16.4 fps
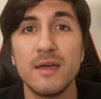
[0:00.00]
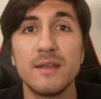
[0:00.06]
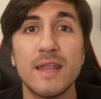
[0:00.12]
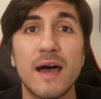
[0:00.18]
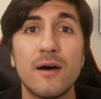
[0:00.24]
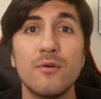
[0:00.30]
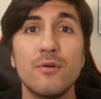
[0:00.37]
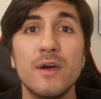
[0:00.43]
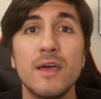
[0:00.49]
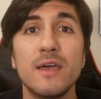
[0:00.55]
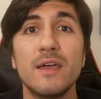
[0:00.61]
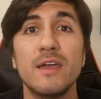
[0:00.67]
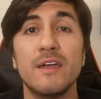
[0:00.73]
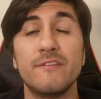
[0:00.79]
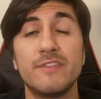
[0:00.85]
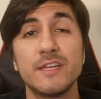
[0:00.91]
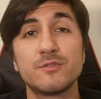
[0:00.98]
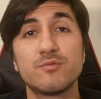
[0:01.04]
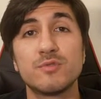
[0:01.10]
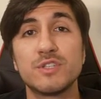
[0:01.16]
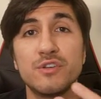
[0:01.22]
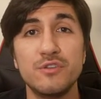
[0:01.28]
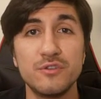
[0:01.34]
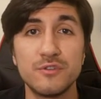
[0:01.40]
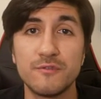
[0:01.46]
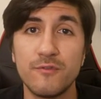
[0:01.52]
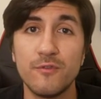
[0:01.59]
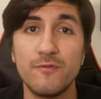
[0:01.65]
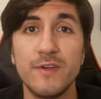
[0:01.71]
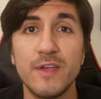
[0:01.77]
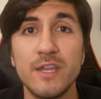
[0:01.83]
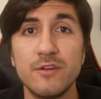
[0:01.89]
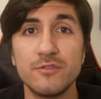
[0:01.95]
Now, if this was a useful
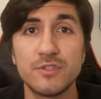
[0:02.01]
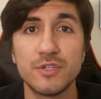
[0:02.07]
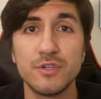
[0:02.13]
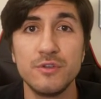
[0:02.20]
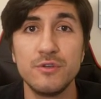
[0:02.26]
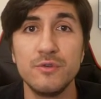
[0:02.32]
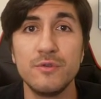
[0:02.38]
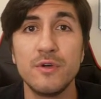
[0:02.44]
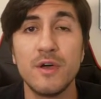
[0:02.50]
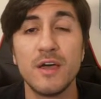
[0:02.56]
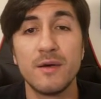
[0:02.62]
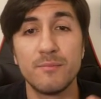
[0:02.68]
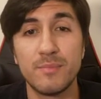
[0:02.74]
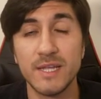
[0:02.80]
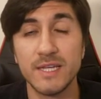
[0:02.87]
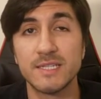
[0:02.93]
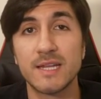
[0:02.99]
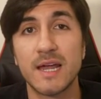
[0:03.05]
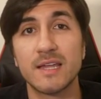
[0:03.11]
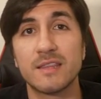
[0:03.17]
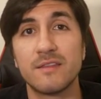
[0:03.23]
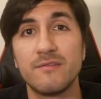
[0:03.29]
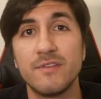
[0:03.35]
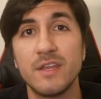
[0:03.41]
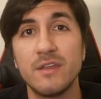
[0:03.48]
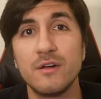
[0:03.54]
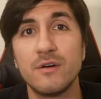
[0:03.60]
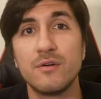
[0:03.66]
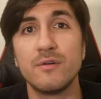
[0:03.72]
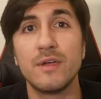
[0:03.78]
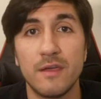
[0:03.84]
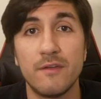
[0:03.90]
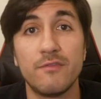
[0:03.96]
video to you, please like the
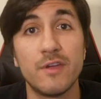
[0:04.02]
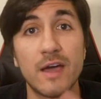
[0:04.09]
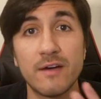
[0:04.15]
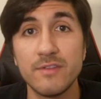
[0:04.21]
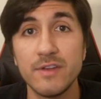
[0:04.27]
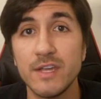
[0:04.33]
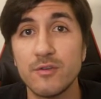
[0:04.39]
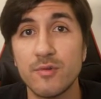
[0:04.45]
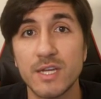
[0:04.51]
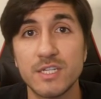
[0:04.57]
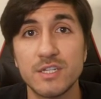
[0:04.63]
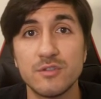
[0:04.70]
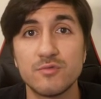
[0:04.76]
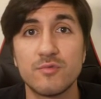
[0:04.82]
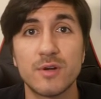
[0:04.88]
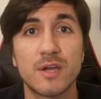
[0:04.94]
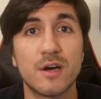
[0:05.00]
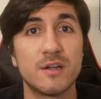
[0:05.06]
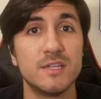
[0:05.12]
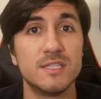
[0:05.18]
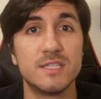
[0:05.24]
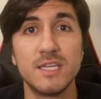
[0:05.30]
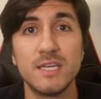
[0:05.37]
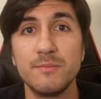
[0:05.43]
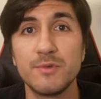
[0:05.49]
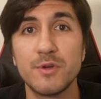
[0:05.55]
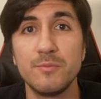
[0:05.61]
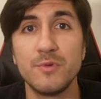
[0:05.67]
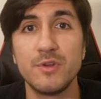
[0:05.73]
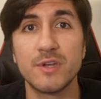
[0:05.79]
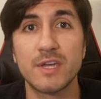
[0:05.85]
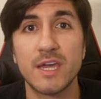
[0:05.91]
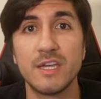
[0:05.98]
video. If you have any questions regarding team
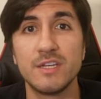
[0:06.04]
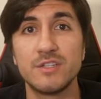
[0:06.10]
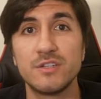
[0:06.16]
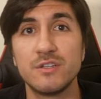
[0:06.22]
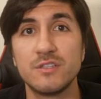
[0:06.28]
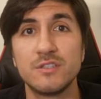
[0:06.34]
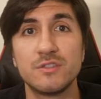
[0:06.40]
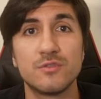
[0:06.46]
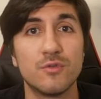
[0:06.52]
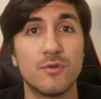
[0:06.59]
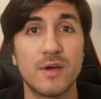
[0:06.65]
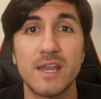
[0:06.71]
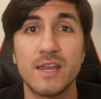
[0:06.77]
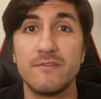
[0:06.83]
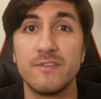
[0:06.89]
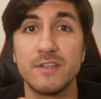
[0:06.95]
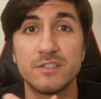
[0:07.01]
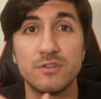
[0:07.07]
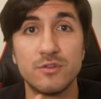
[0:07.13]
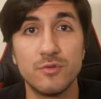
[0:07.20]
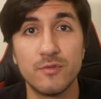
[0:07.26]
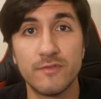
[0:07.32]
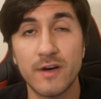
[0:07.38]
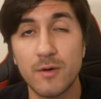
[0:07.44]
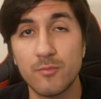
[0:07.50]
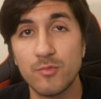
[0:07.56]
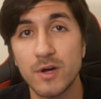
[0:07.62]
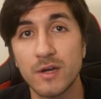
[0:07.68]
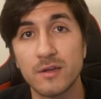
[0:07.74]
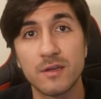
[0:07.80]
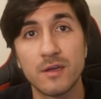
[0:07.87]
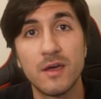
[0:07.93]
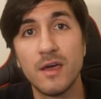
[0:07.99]
communications or anything to do with
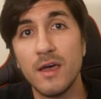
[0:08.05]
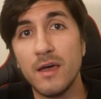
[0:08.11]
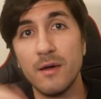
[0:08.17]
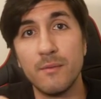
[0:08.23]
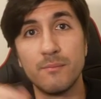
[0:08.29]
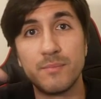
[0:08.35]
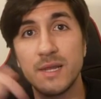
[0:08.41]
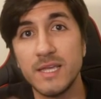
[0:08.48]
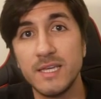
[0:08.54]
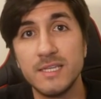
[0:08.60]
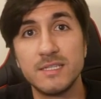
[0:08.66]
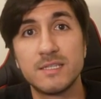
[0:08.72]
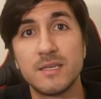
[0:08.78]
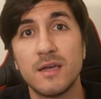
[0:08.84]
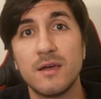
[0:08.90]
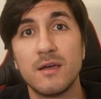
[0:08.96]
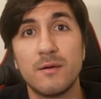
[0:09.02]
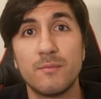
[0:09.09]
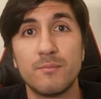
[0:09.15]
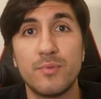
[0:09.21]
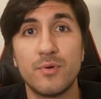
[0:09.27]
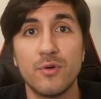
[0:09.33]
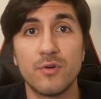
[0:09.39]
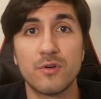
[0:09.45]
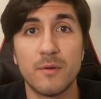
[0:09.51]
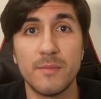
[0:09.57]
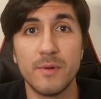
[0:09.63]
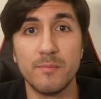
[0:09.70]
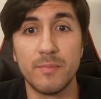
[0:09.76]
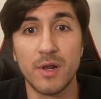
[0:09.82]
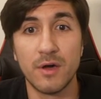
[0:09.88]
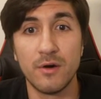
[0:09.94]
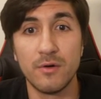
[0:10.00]
Upwork, please put a
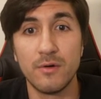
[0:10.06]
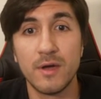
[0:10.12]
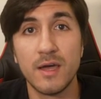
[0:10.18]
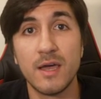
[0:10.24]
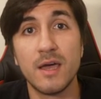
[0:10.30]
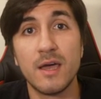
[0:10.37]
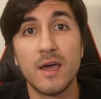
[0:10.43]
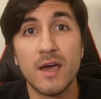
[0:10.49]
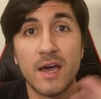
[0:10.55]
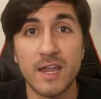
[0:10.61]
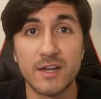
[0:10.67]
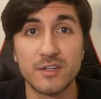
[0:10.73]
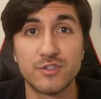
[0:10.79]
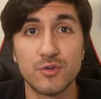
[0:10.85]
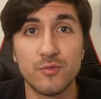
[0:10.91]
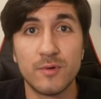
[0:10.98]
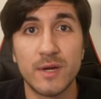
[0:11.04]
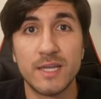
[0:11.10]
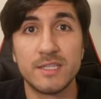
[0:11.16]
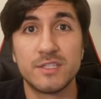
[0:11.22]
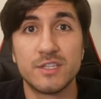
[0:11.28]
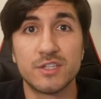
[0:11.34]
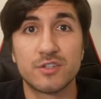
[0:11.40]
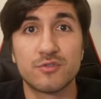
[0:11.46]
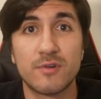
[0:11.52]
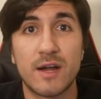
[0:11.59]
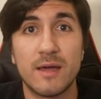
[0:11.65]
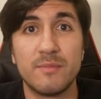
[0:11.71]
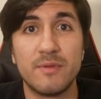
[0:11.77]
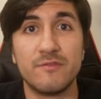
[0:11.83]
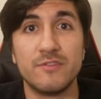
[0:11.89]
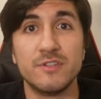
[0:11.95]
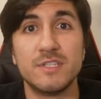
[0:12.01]
comment below. And as always,
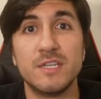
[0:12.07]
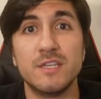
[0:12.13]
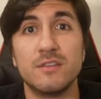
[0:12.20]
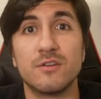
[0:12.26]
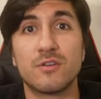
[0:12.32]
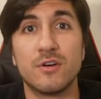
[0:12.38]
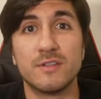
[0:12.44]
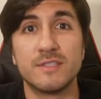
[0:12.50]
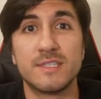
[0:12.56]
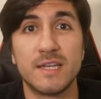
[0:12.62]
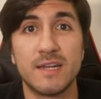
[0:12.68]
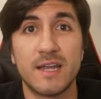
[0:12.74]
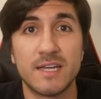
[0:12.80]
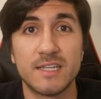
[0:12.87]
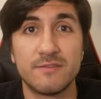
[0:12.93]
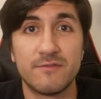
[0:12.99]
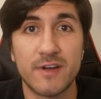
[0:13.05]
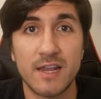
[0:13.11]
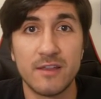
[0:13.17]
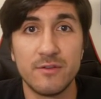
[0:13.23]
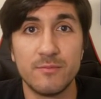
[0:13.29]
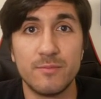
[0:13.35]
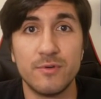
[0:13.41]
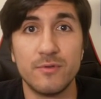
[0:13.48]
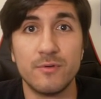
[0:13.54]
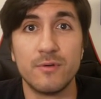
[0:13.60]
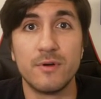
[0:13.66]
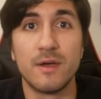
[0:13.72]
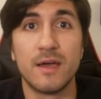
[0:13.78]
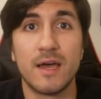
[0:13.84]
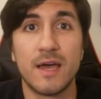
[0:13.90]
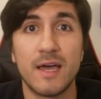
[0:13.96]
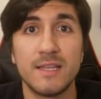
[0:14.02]
subscribe if you see the content as valuable.
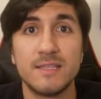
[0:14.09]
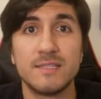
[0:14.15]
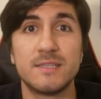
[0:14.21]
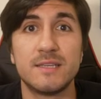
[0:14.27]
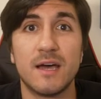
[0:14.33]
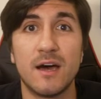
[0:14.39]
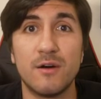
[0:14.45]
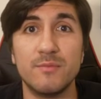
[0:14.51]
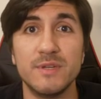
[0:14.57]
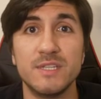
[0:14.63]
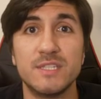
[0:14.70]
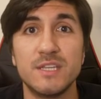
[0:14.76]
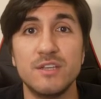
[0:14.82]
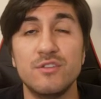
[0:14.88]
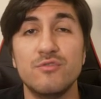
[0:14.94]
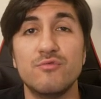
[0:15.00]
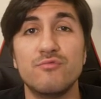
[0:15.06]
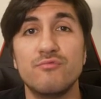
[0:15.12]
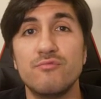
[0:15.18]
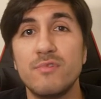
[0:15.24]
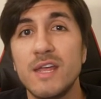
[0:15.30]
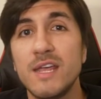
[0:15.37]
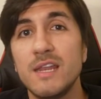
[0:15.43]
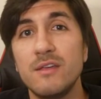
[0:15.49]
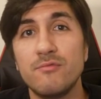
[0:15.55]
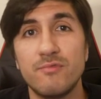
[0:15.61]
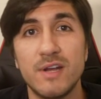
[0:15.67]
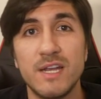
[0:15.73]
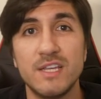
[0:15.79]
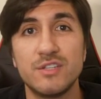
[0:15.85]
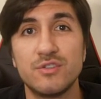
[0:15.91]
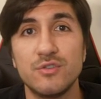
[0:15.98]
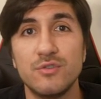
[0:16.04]
And I'll be seeing you really,
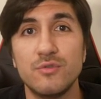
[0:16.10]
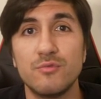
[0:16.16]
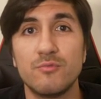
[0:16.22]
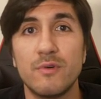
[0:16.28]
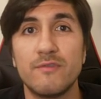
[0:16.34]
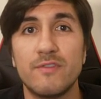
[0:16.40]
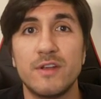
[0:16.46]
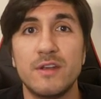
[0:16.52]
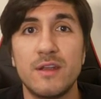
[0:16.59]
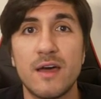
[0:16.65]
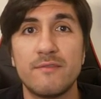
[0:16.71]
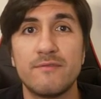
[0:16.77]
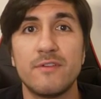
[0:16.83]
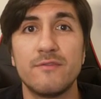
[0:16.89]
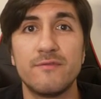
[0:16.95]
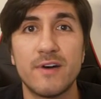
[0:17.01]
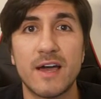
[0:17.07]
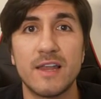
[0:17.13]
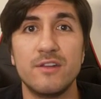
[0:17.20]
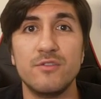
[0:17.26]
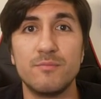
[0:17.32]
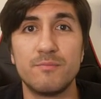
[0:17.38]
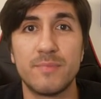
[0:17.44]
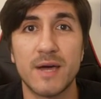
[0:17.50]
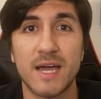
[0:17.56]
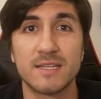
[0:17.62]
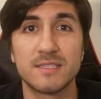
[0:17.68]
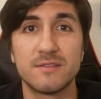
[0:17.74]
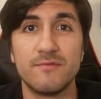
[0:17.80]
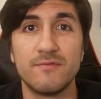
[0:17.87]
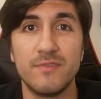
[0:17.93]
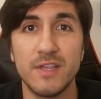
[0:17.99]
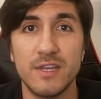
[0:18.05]
really soon with another
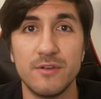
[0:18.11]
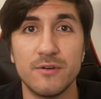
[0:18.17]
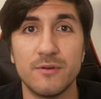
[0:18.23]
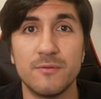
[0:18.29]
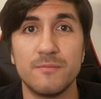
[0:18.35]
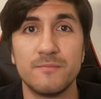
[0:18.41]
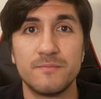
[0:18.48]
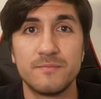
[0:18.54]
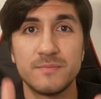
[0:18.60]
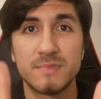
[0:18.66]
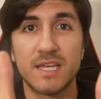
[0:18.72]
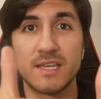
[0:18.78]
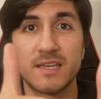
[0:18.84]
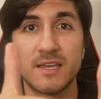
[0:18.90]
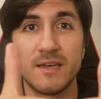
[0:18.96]
value-packed video. Take